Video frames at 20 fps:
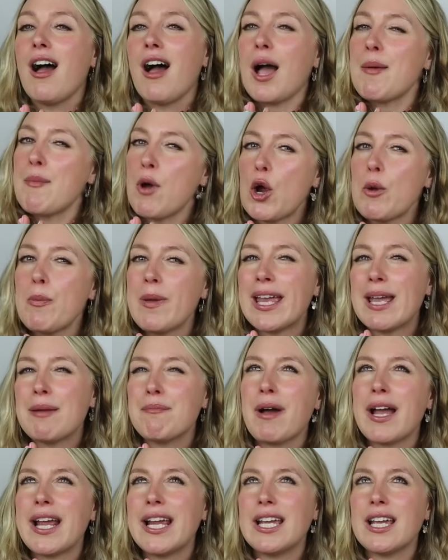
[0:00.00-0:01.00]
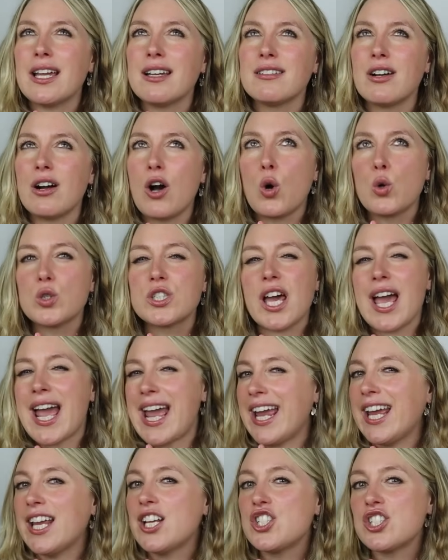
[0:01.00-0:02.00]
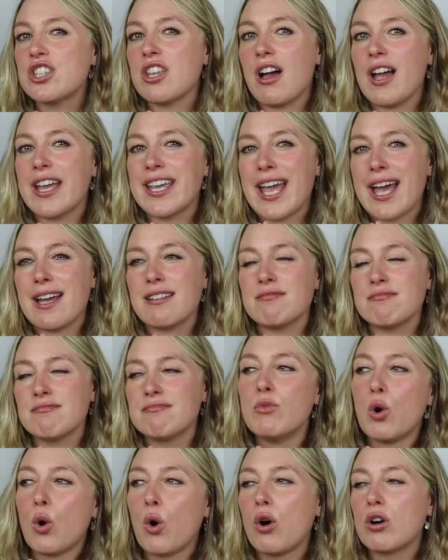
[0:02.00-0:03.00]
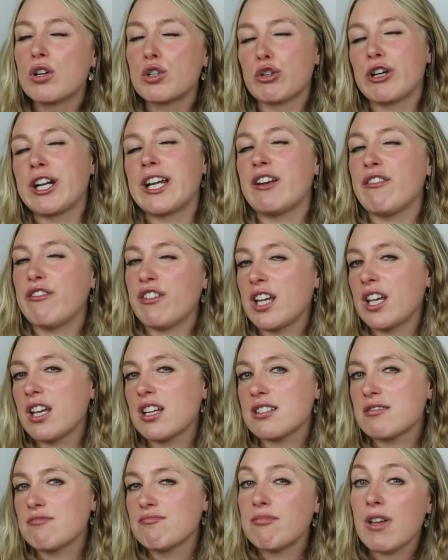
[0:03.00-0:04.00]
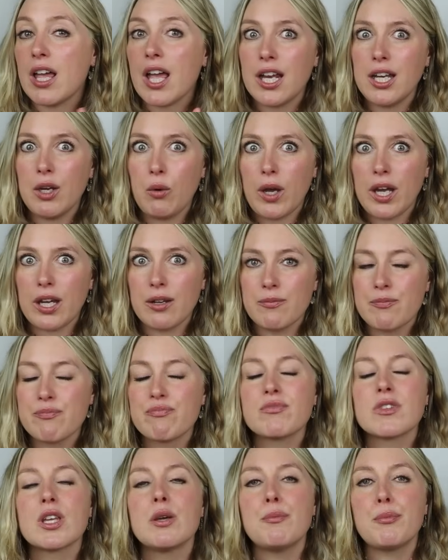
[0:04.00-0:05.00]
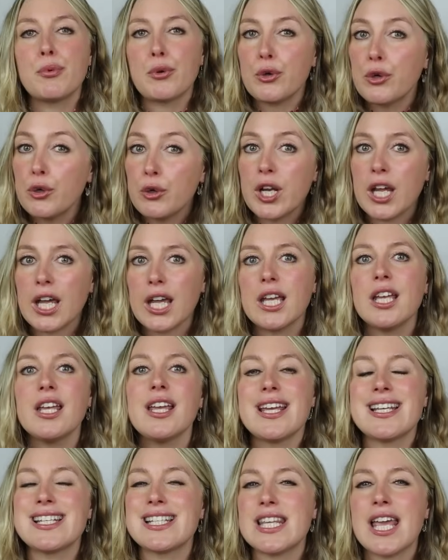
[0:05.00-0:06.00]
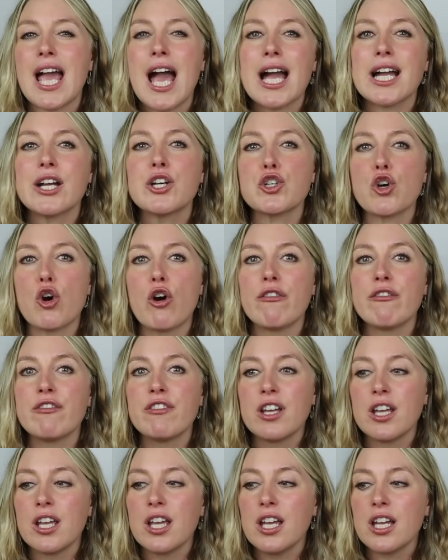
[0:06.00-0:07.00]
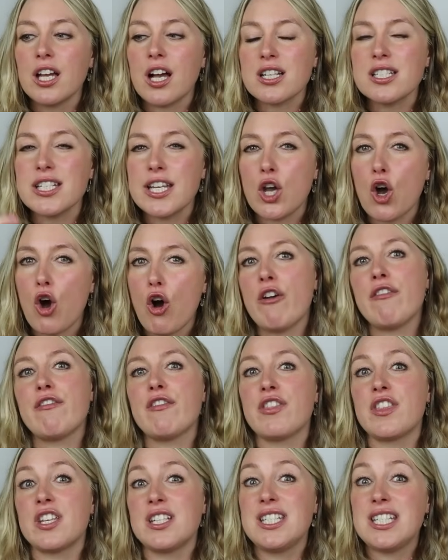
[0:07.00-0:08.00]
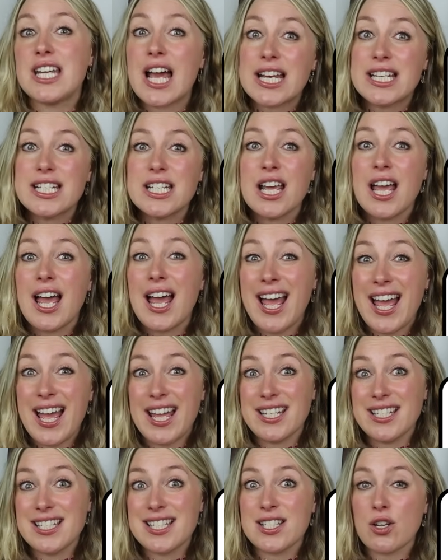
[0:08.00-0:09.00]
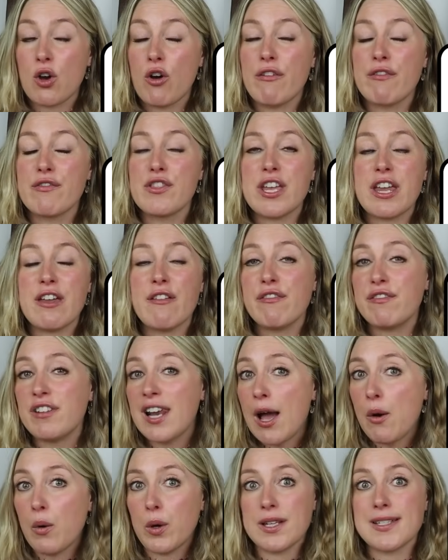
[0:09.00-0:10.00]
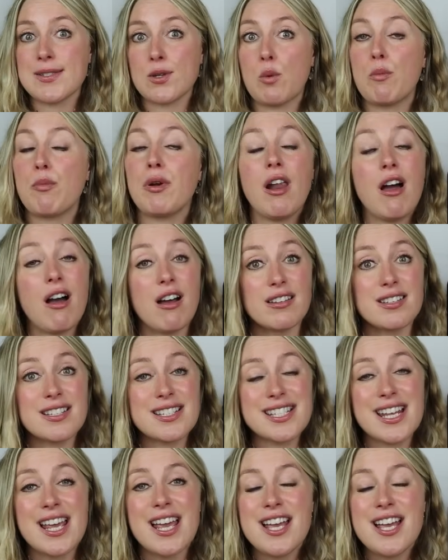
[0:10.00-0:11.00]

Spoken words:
I'm hoping in my older age that I get more green-fingered. Anyway. Pruning is the act of cutting off the dead heads of the flowers or plants